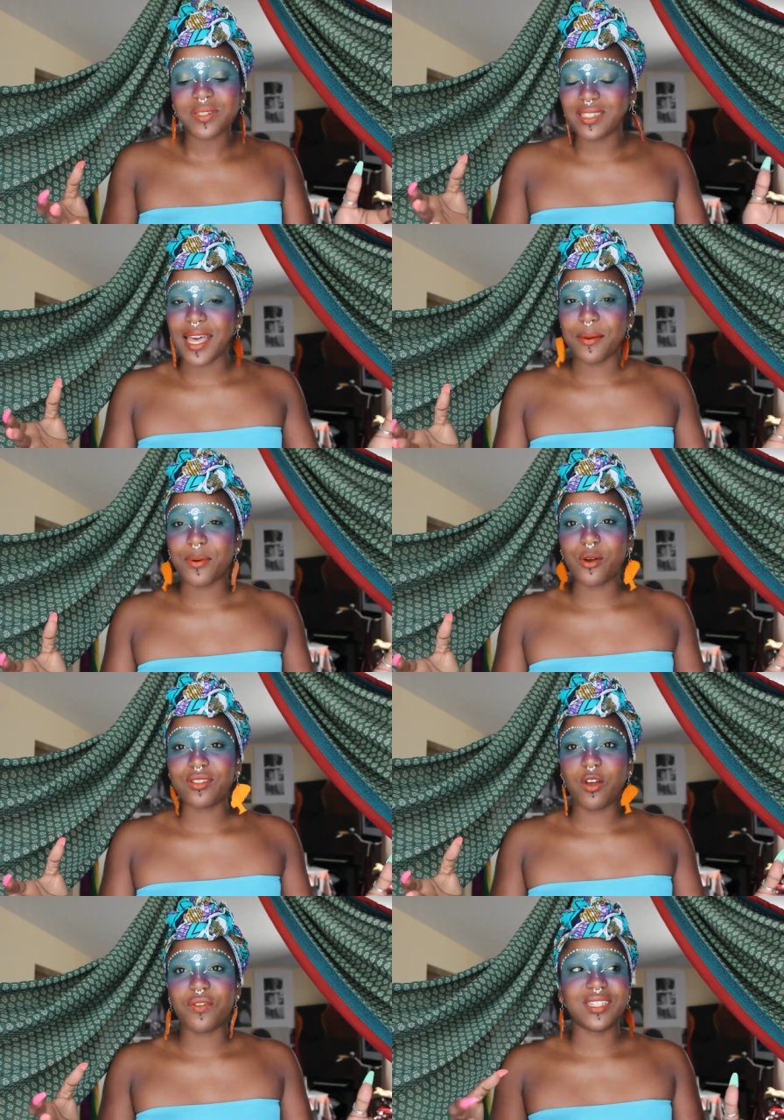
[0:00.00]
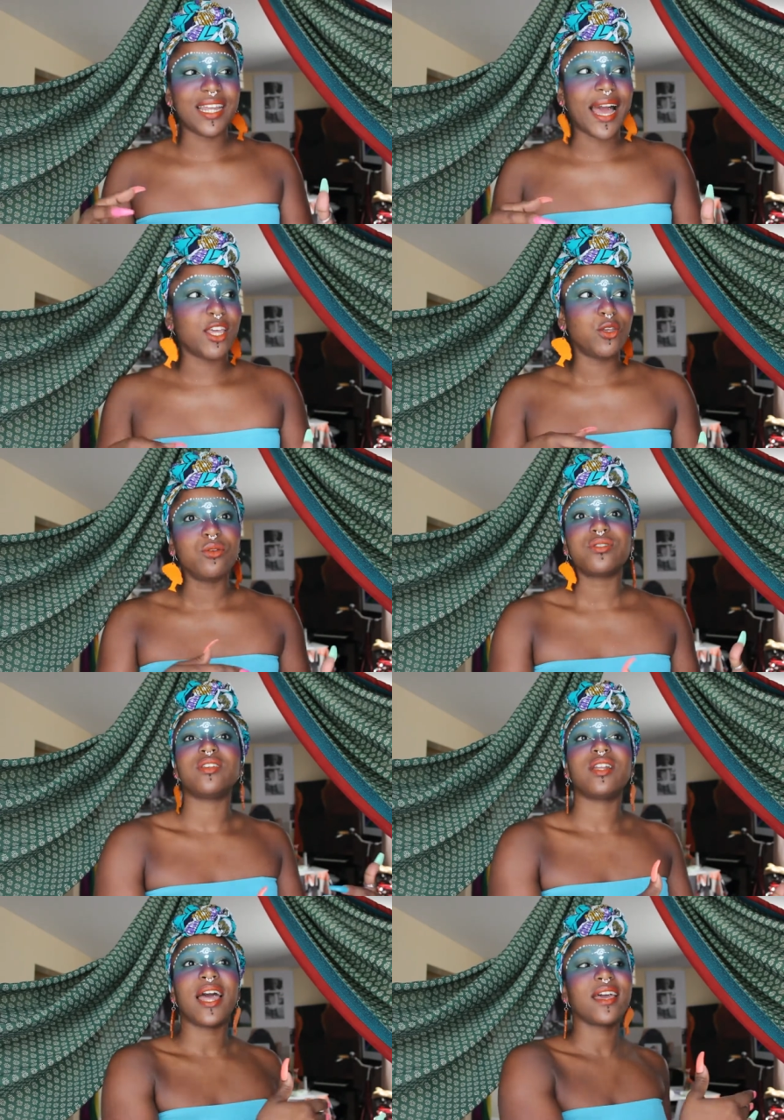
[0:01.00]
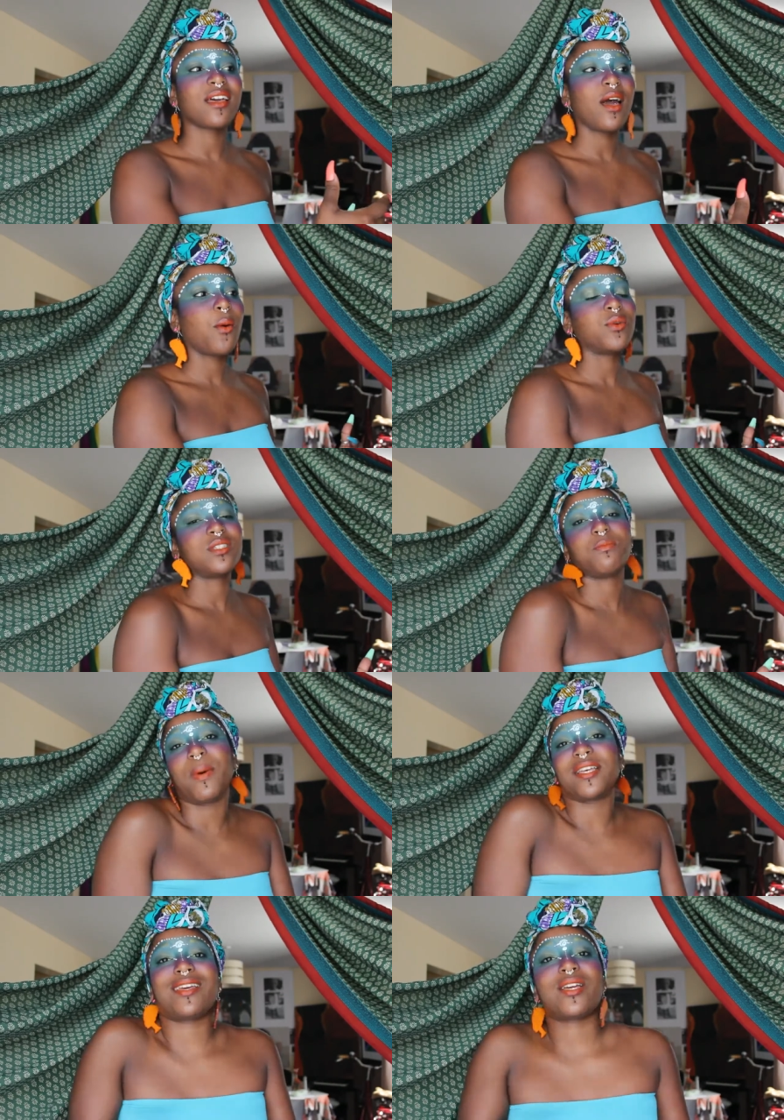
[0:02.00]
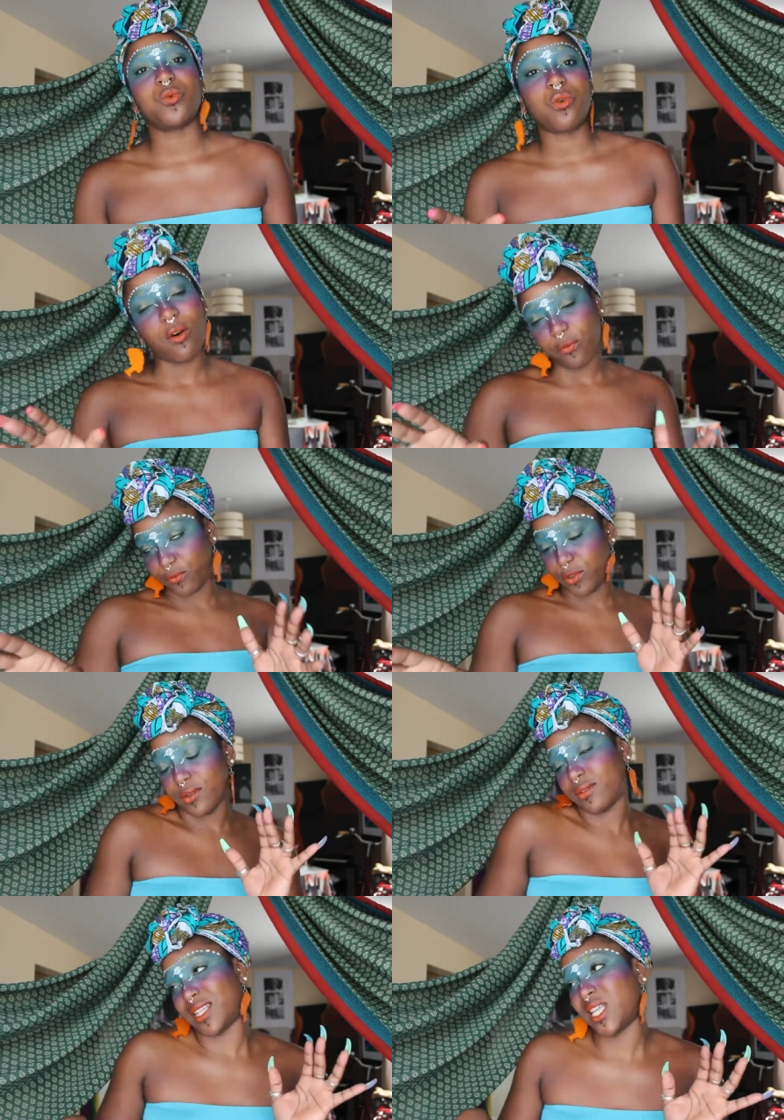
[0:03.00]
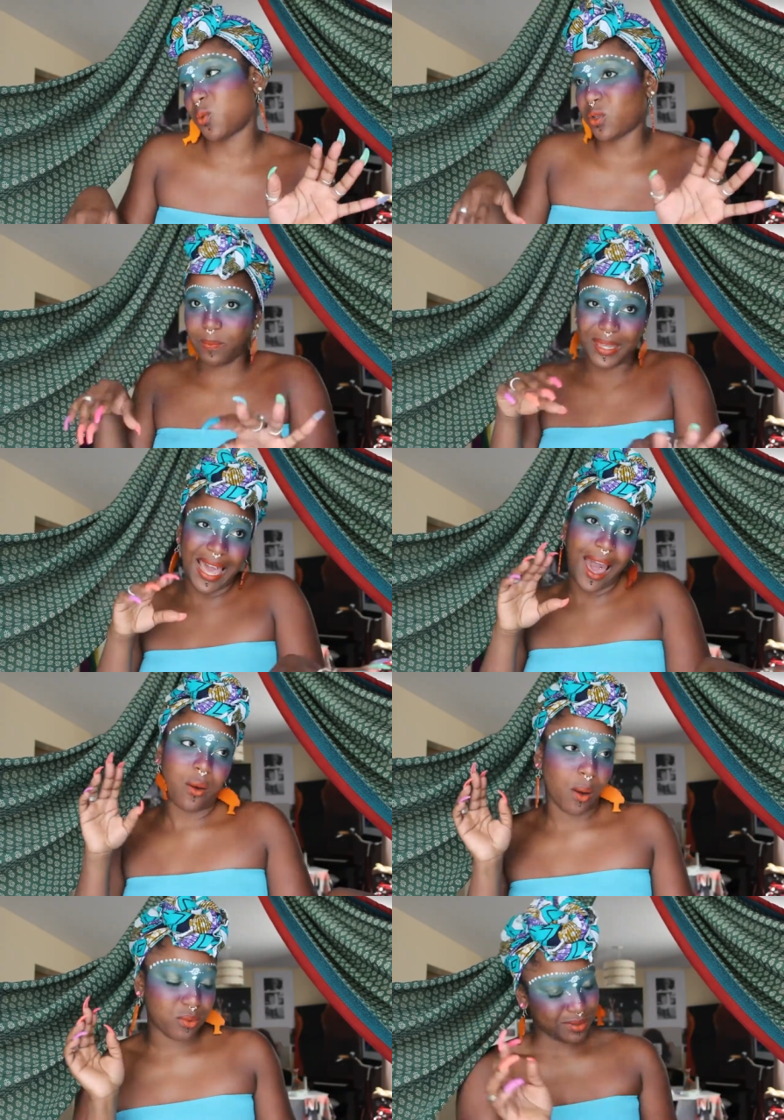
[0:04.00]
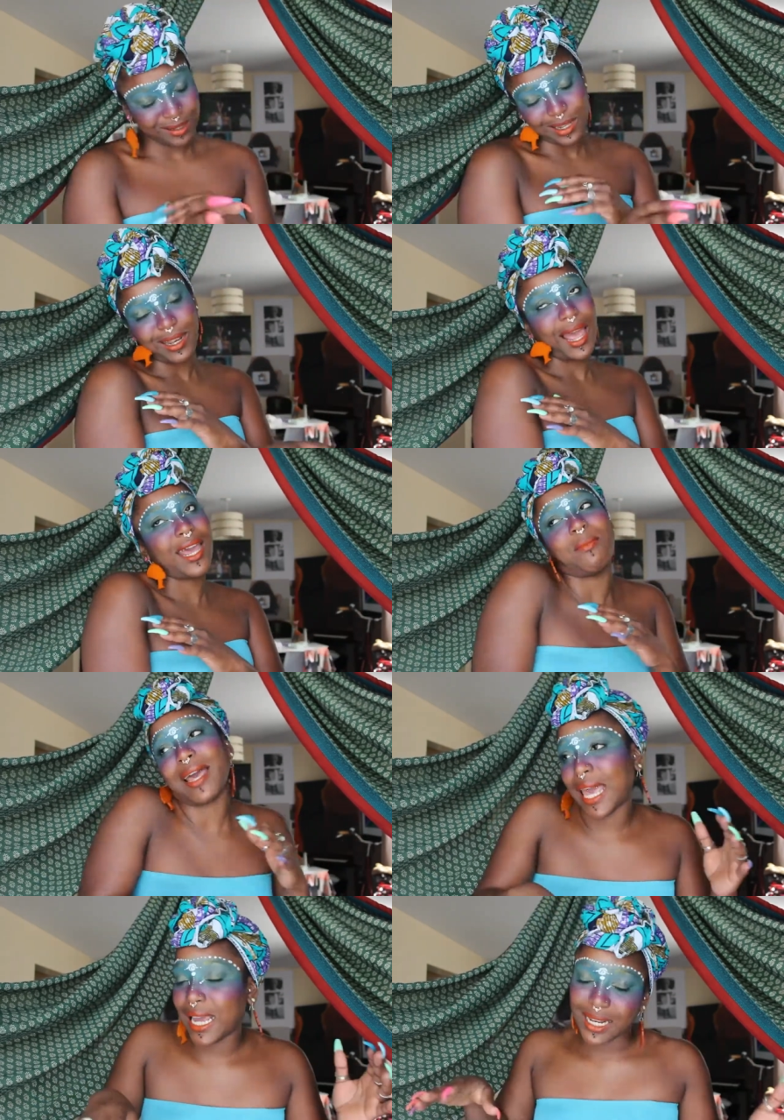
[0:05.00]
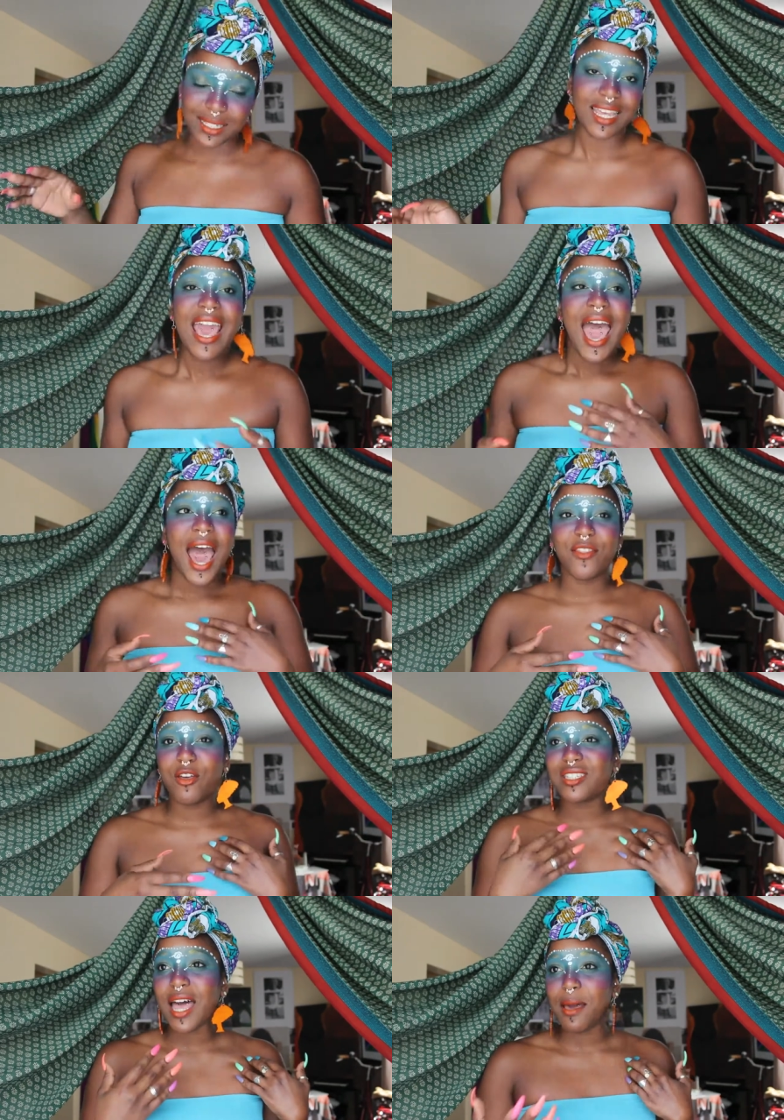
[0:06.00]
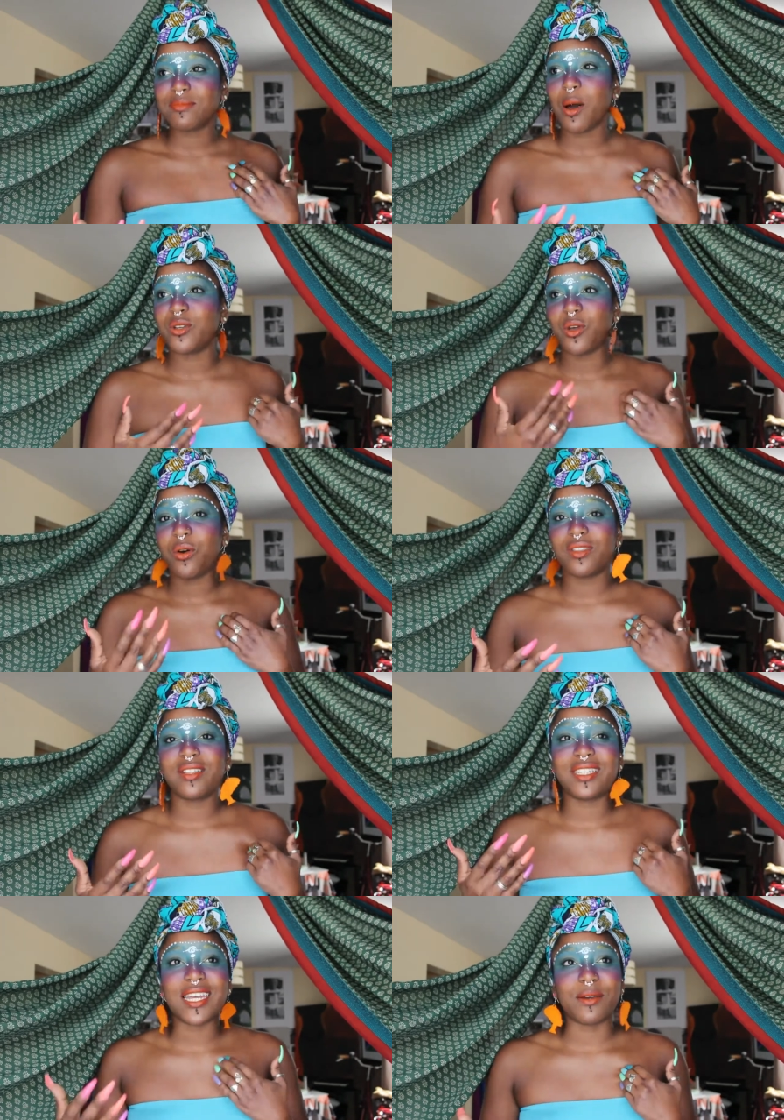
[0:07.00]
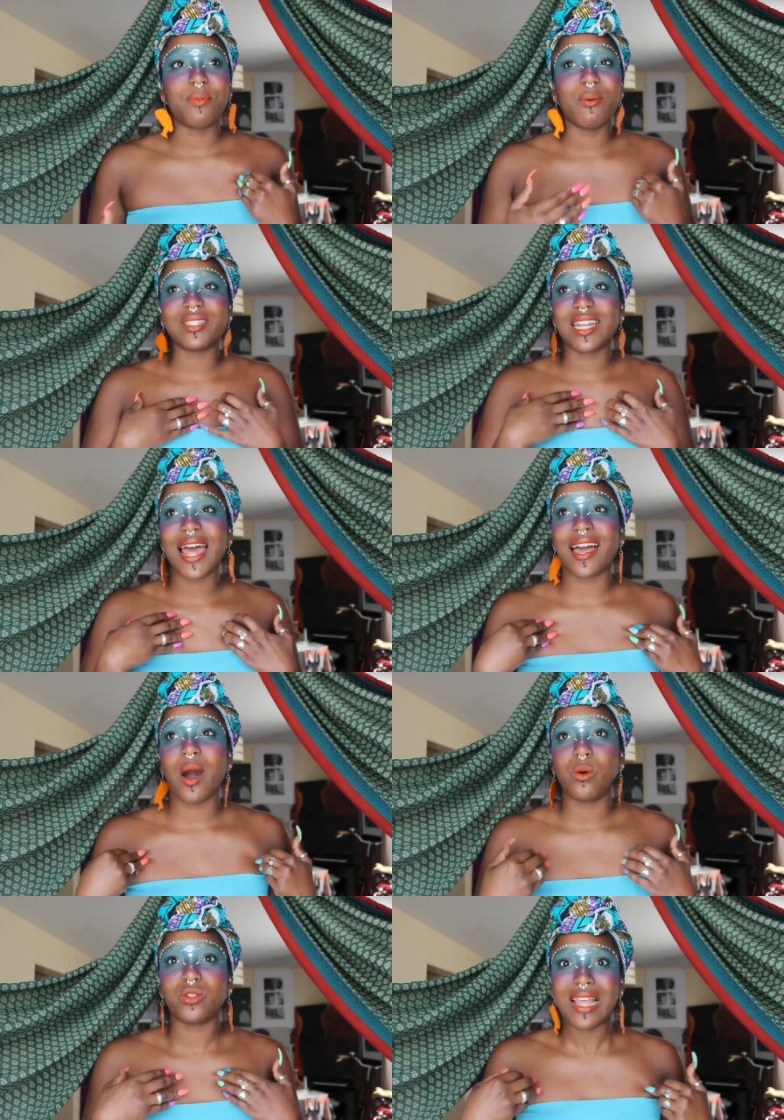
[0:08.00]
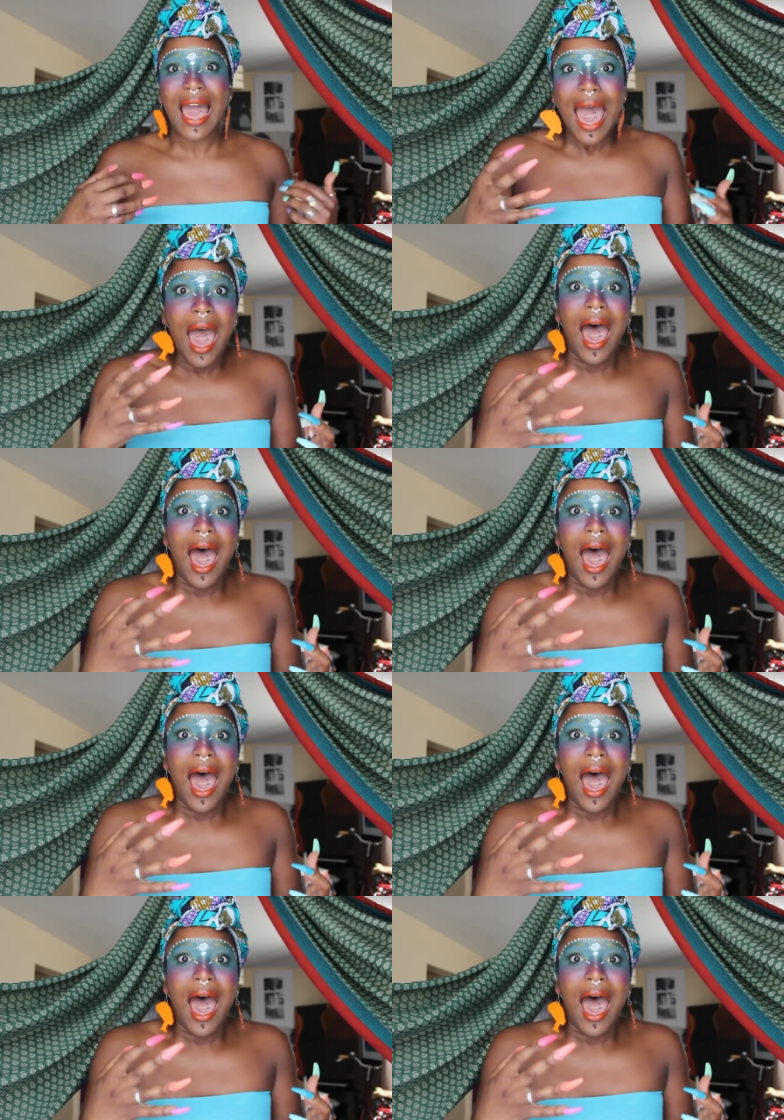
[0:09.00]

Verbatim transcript: upset because obviously I used to like, I was bisexual, confused, I didn't want to be out, I was like denying my gayness. And those times I was on the dick, but it wasn't like I was just like,